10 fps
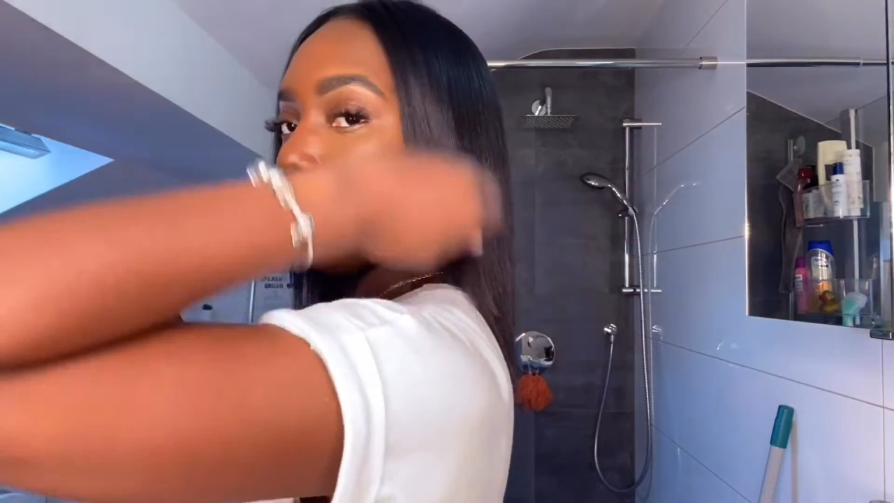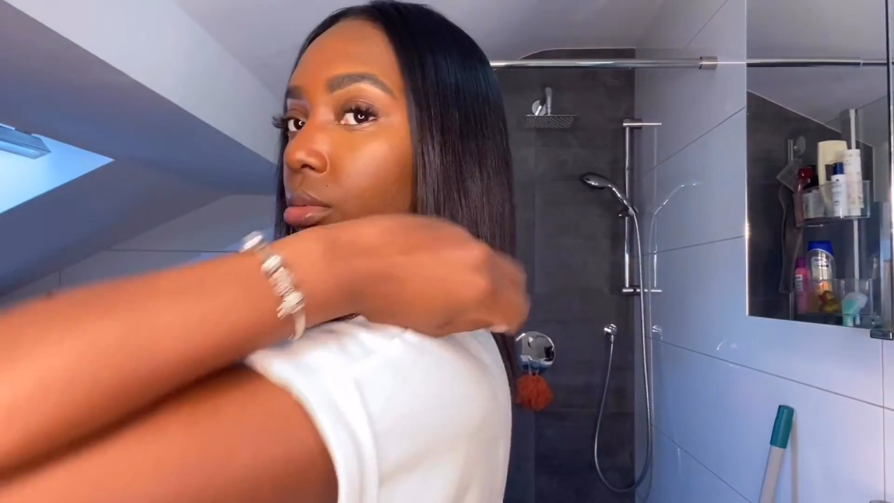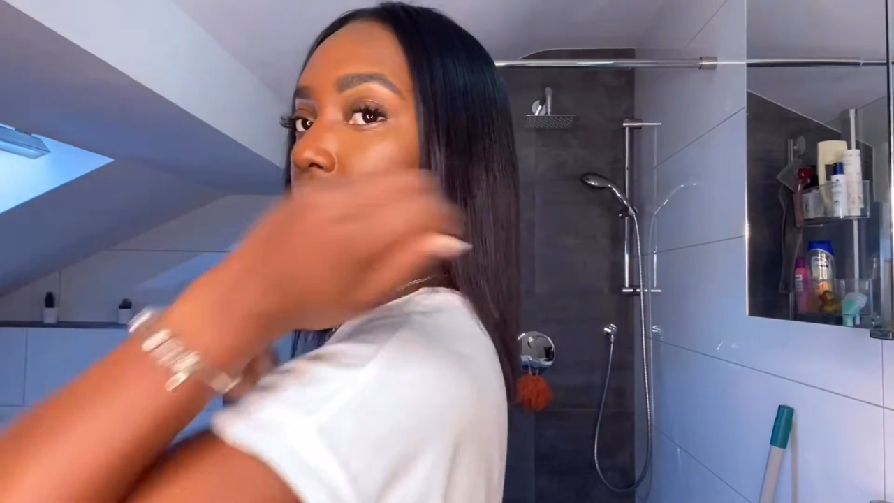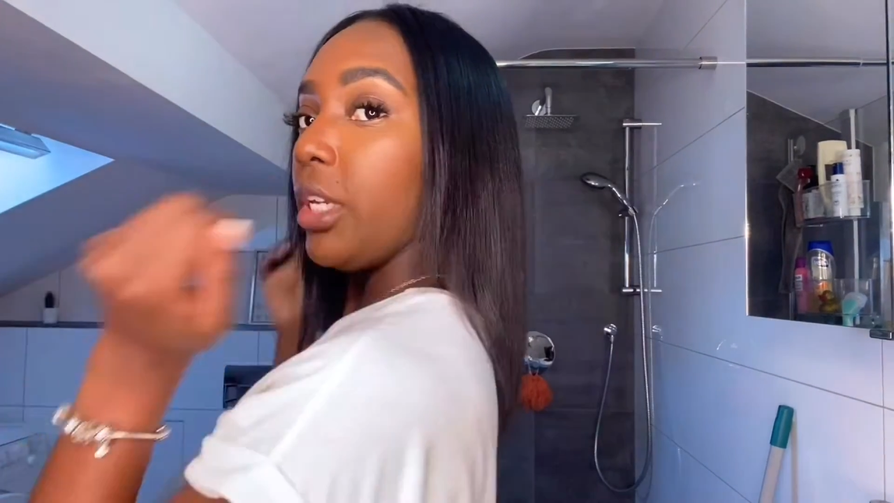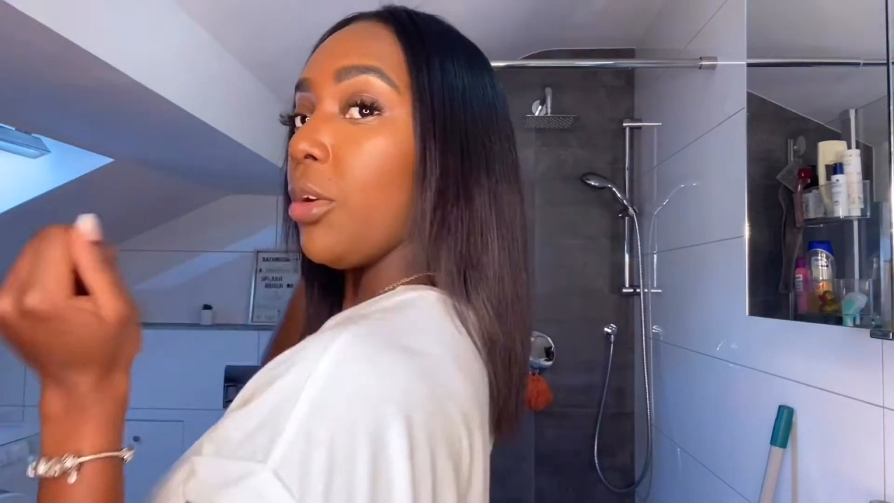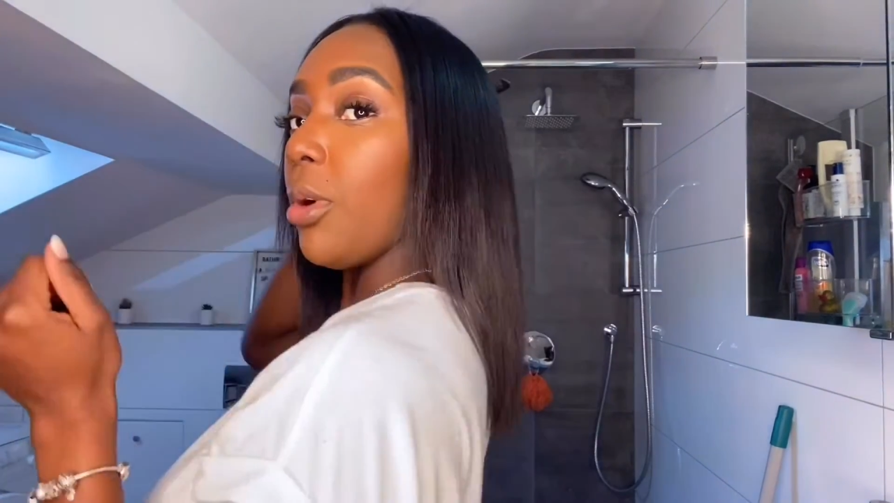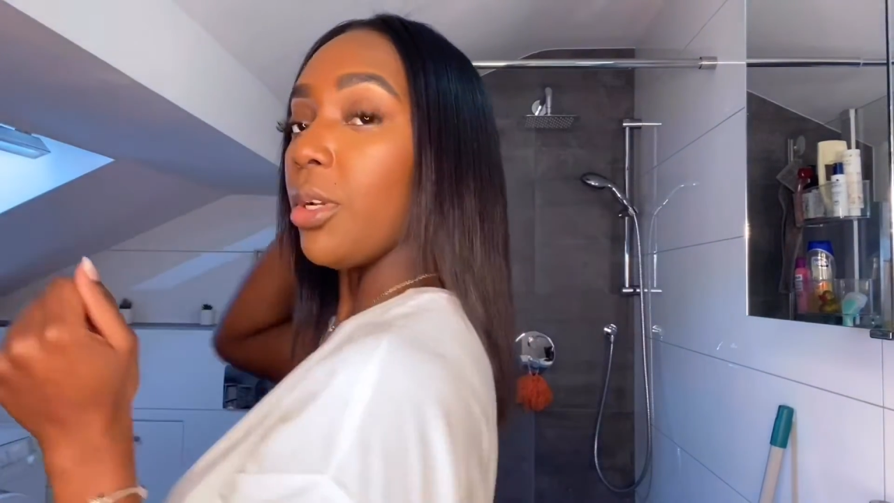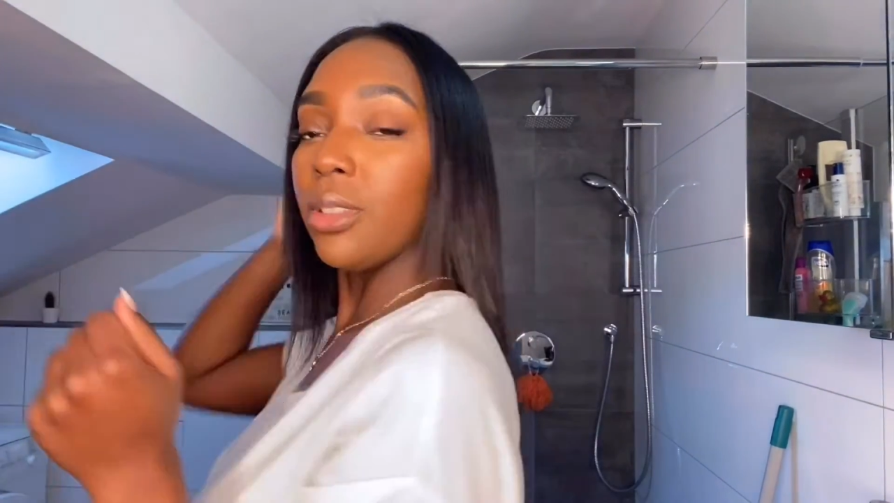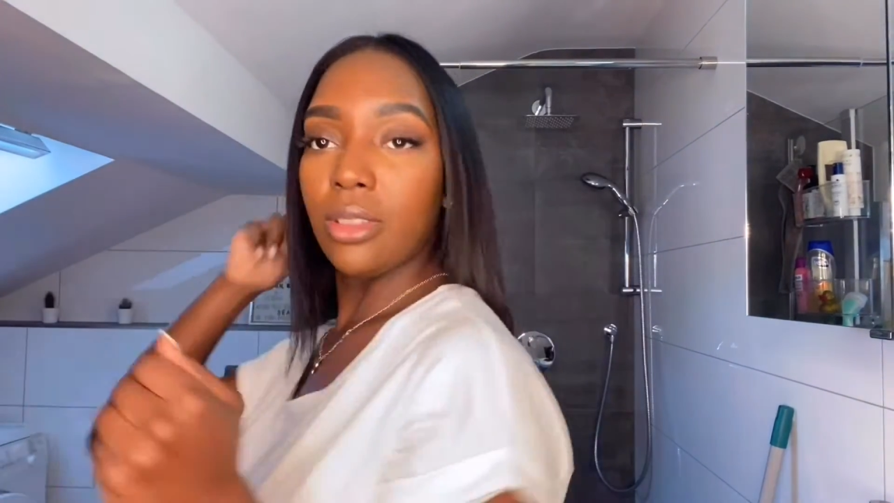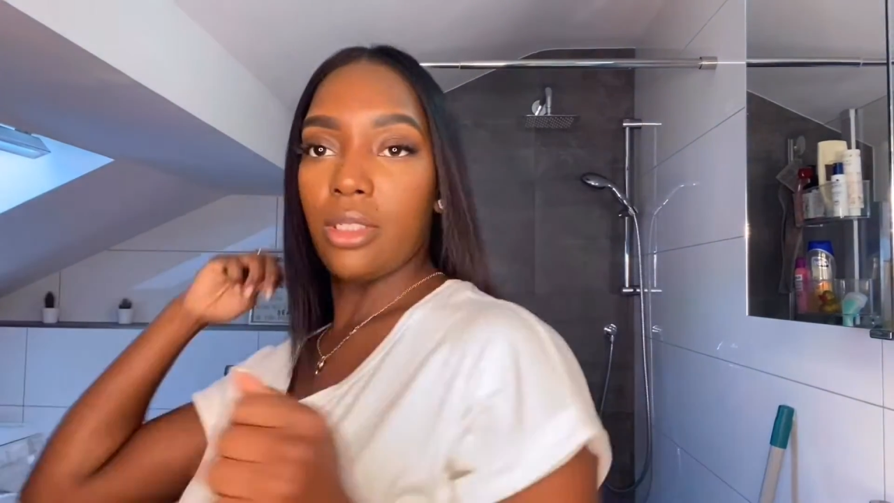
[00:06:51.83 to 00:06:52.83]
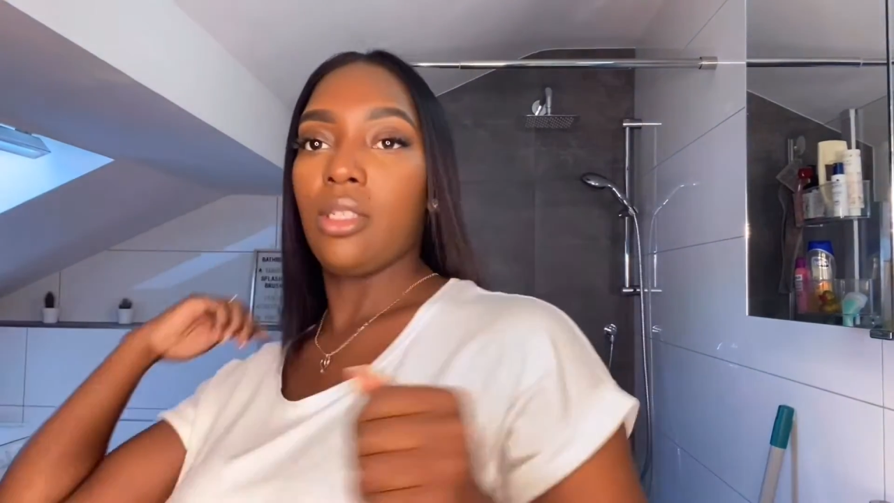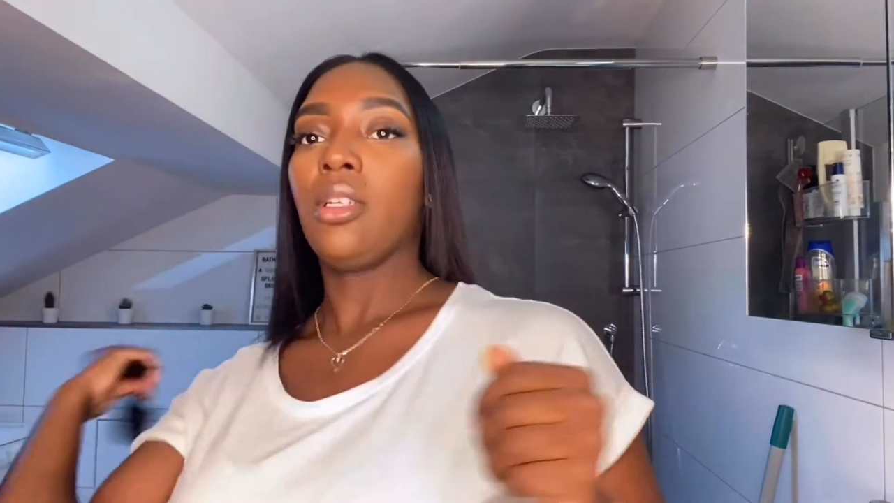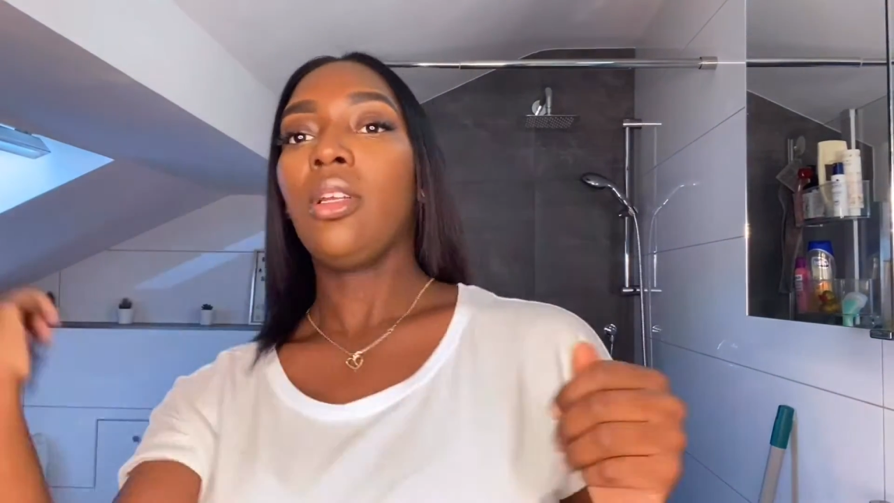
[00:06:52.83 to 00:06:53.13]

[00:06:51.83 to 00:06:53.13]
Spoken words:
really gross.